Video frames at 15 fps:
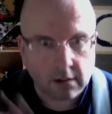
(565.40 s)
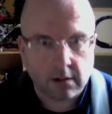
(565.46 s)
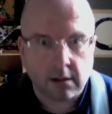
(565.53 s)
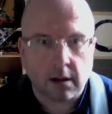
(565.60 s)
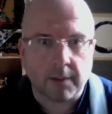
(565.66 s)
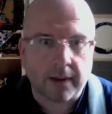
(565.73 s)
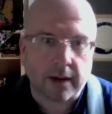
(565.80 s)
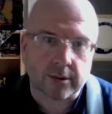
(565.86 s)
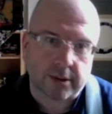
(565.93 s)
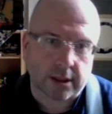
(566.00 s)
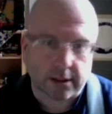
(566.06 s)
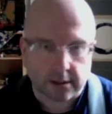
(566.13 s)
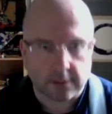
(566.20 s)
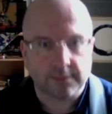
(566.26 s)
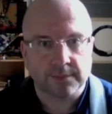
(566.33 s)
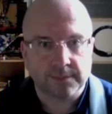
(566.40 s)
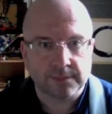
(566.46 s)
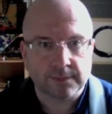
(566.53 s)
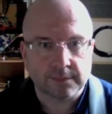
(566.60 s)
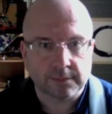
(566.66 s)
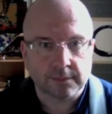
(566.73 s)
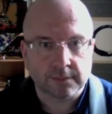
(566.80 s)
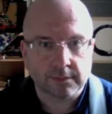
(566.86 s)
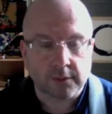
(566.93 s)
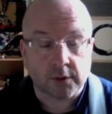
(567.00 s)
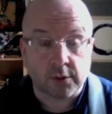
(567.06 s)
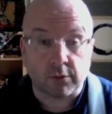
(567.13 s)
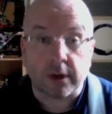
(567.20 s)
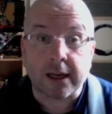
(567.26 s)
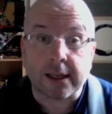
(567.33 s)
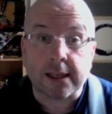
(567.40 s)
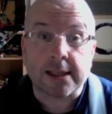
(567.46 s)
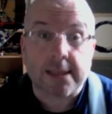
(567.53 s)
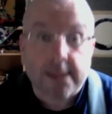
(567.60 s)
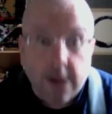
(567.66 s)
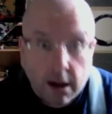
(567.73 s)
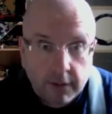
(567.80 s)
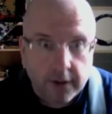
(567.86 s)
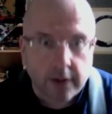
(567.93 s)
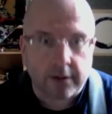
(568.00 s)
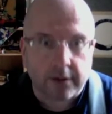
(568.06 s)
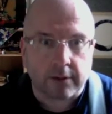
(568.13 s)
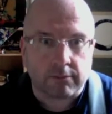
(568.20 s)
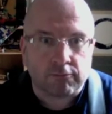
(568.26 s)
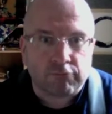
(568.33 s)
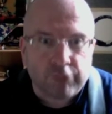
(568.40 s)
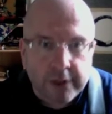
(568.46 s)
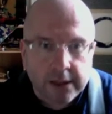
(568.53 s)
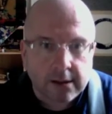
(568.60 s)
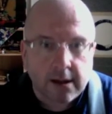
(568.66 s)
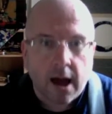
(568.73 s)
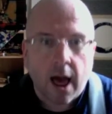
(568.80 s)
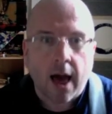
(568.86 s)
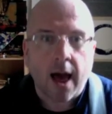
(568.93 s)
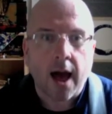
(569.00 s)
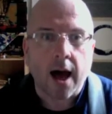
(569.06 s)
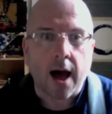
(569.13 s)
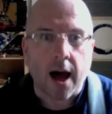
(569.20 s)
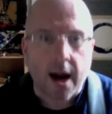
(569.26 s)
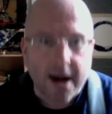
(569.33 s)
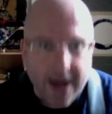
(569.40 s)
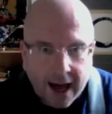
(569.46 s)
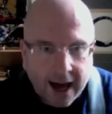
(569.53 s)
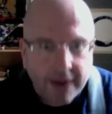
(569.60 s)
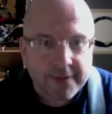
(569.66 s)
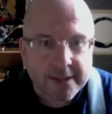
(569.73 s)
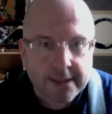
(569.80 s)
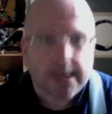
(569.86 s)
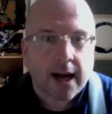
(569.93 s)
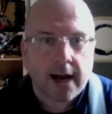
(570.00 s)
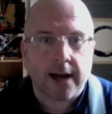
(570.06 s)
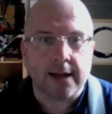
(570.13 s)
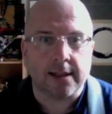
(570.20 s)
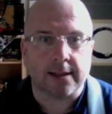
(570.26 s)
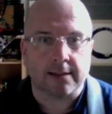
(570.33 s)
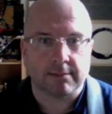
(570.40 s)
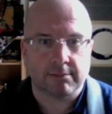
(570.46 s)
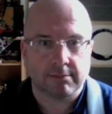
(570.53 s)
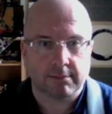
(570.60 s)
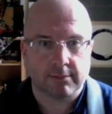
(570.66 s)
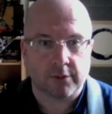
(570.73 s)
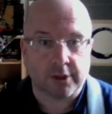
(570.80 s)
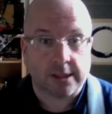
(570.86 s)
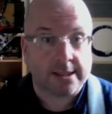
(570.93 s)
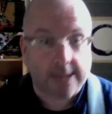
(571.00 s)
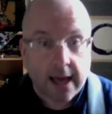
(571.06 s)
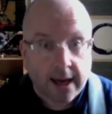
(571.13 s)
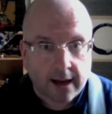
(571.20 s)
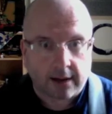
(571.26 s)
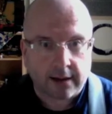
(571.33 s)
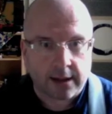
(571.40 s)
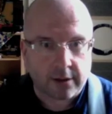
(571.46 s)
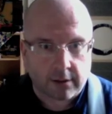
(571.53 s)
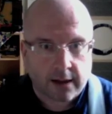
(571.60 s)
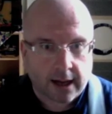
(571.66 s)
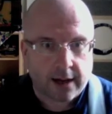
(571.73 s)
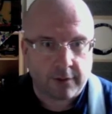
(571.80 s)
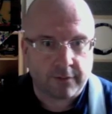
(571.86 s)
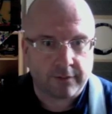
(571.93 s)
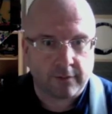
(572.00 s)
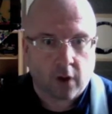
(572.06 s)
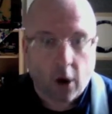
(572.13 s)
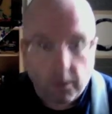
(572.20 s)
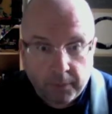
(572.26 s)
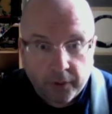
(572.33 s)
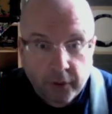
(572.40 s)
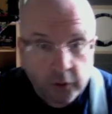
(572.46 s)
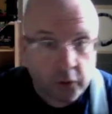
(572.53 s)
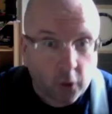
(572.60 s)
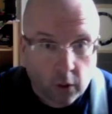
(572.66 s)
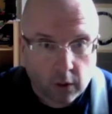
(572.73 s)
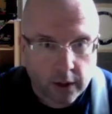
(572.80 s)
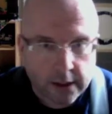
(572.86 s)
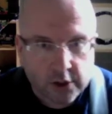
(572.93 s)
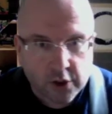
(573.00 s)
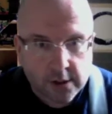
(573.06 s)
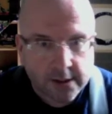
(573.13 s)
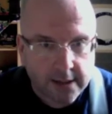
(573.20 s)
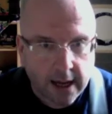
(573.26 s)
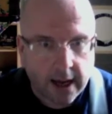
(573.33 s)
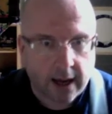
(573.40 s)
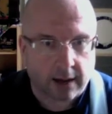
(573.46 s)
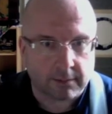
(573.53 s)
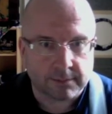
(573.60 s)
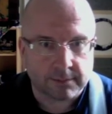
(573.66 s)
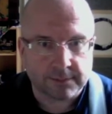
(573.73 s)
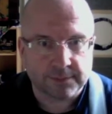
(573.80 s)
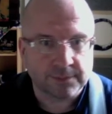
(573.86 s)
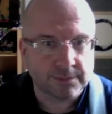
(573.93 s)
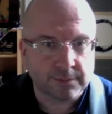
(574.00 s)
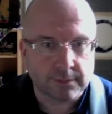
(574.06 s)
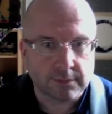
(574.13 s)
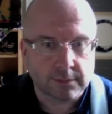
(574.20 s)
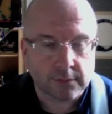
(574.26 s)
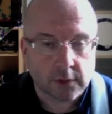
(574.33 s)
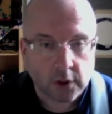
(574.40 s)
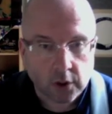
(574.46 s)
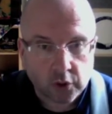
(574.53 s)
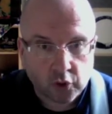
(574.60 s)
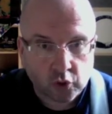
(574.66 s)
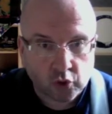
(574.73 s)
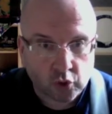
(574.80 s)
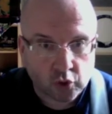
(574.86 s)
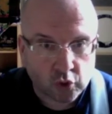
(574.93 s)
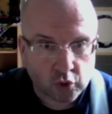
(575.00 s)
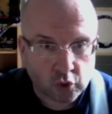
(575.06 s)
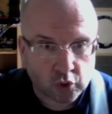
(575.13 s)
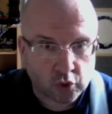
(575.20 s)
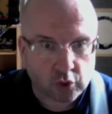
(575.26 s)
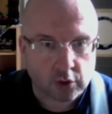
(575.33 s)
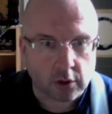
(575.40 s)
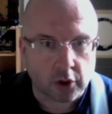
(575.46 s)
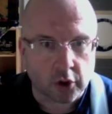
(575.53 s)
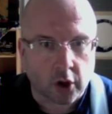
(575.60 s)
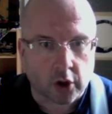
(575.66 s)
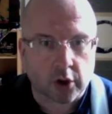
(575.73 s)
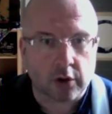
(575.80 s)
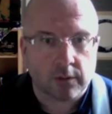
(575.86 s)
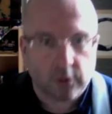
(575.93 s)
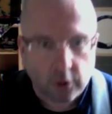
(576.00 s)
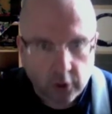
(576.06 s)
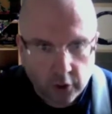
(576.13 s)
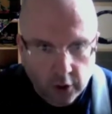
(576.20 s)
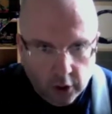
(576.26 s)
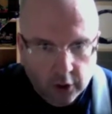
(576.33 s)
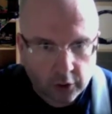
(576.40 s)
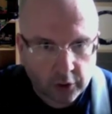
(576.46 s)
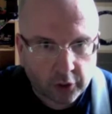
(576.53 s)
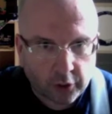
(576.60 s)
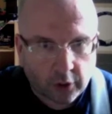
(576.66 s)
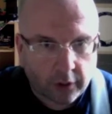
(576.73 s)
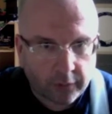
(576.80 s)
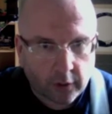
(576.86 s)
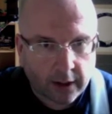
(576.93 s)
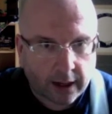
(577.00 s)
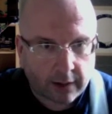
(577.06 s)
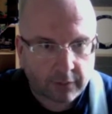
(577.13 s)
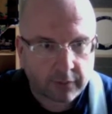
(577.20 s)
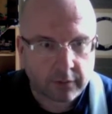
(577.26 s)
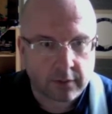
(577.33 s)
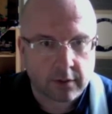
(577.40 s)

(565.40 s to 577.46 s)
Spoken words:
about it, but to really discover the real alive side which is there in your life. Open the door, it's just there. Tuk, tuk, tuk, tuk, tuk. Knock on the door of your life.